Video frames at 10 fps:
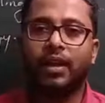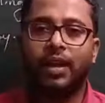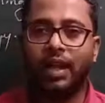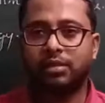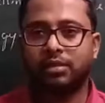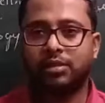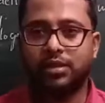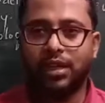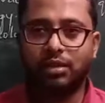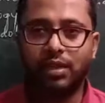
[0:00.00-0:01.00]
Hi everyone,
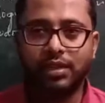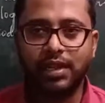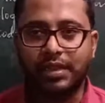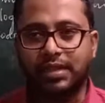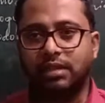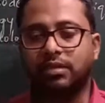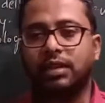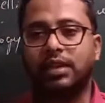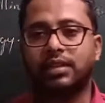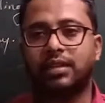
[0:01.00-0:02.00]
in today's lesson we
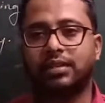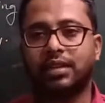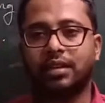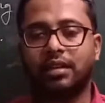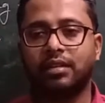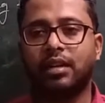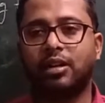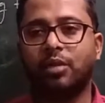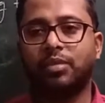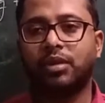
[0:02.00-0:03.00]
will discuss another
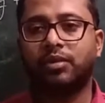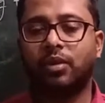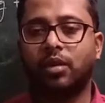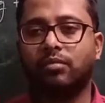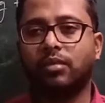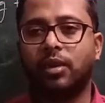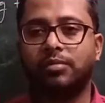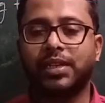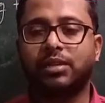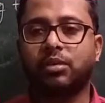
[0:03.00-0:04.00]
topic from
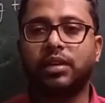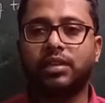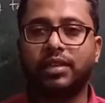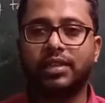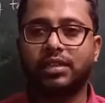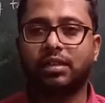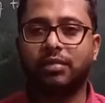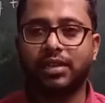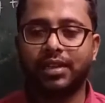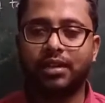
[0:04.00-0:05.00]
object-oriented system
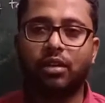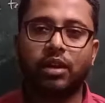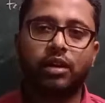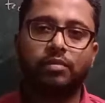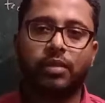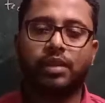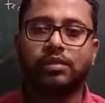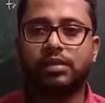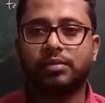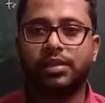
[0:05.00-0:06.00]
design or
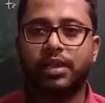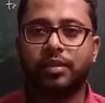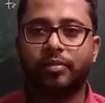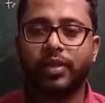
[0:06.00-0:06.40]
development subject,